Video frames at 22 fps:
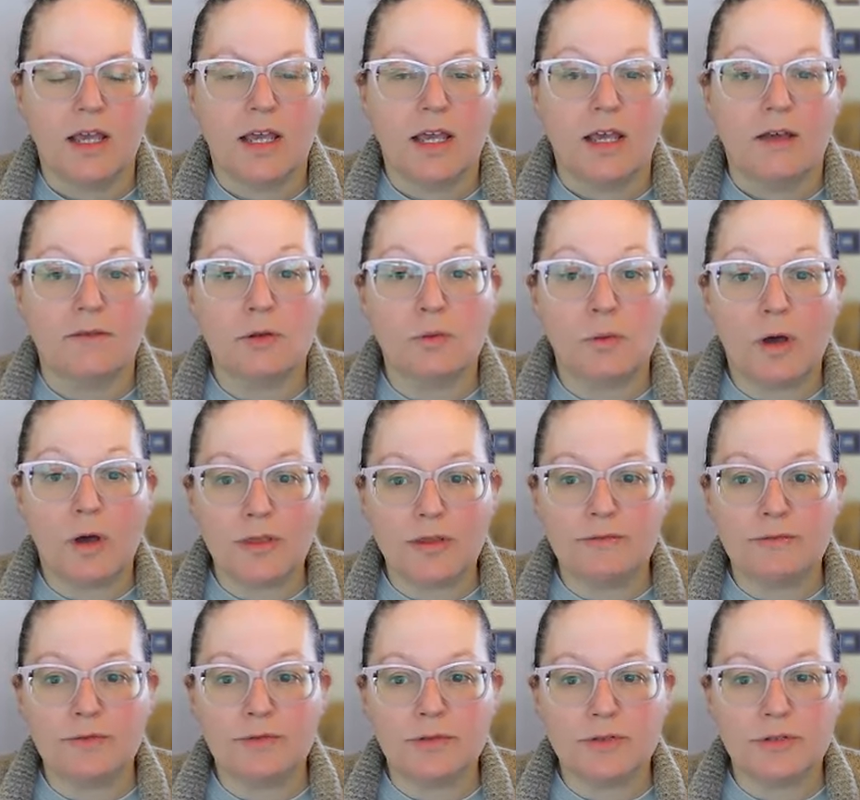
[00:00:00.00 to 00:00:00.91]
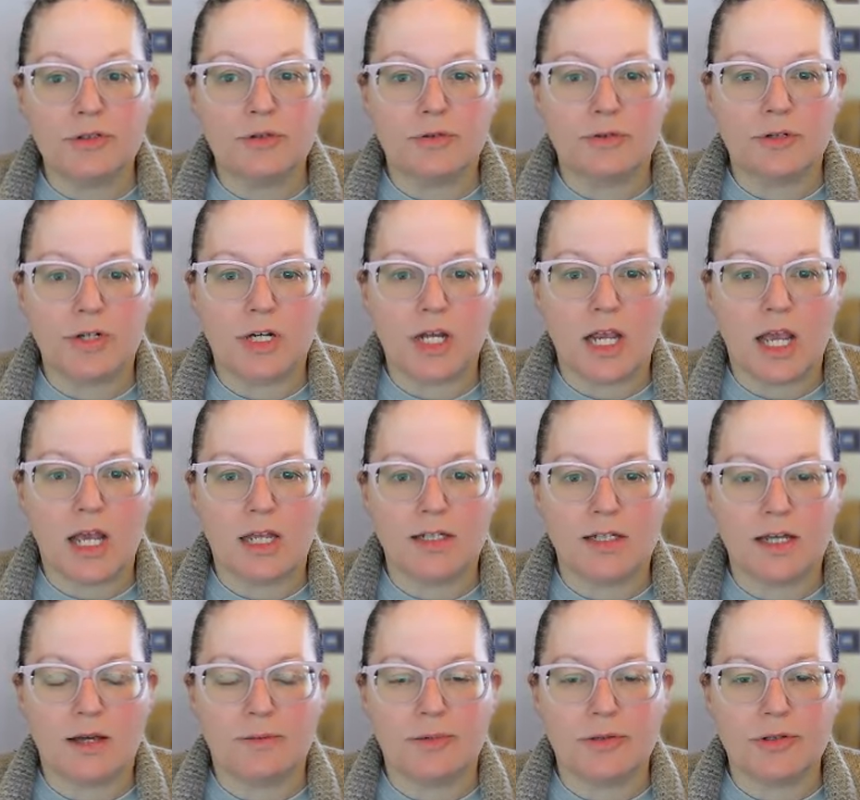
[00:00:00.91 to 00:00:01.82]
If you want the full story, head
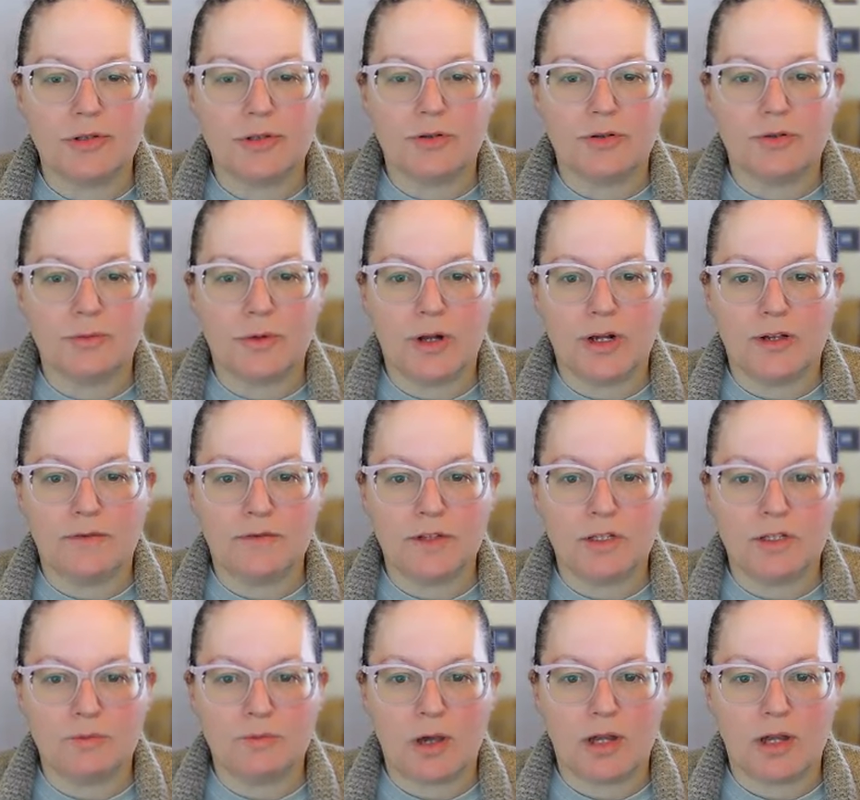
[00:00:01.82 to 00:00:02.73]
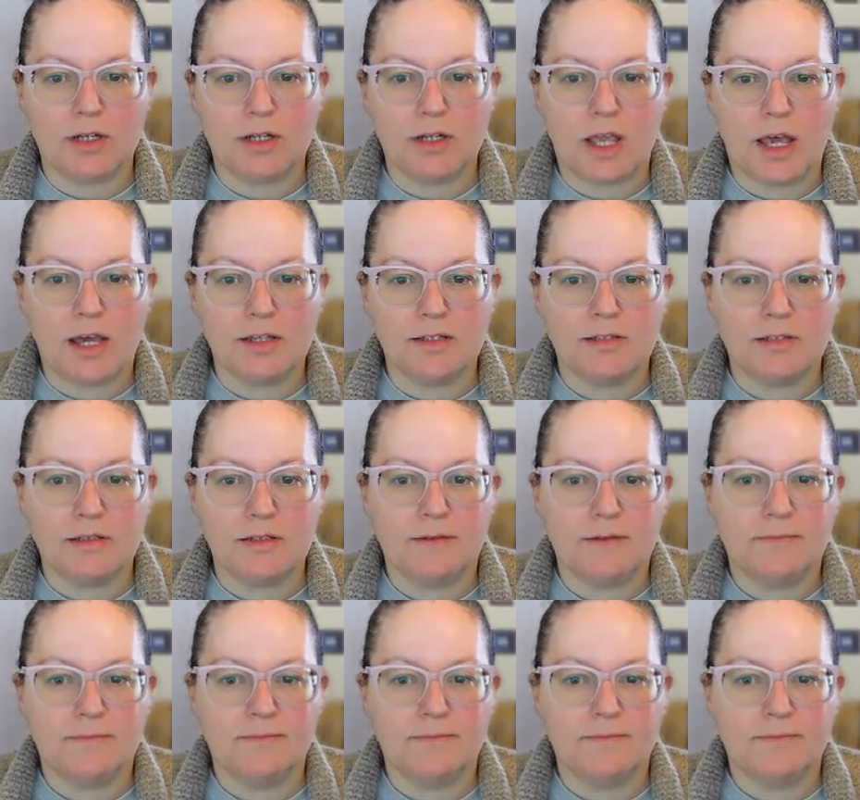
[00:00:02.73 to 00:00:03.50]
to episode 1 of this podcast.